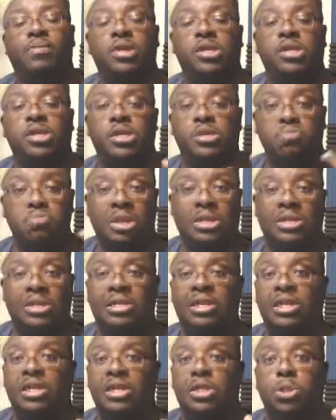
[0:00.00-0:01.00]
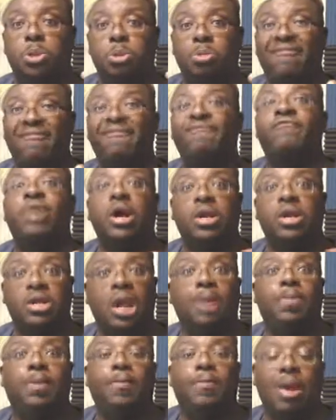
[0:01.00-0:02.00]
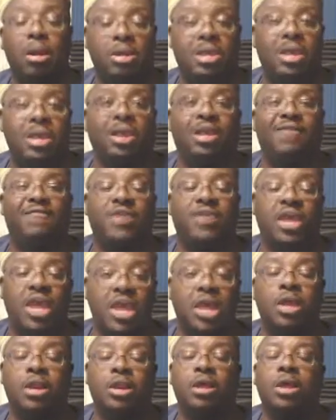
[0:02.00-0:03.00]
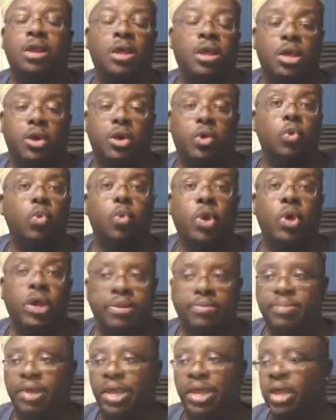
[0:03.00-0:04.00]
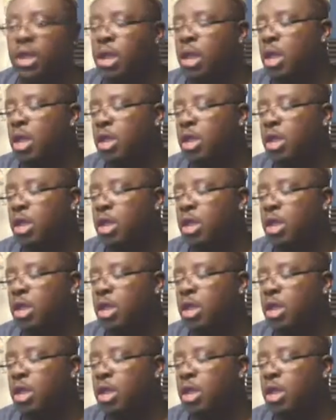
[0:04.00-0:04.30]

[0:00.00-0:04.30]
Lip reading: He's just mentally fucked up about killing a kid, and who wouldn't be?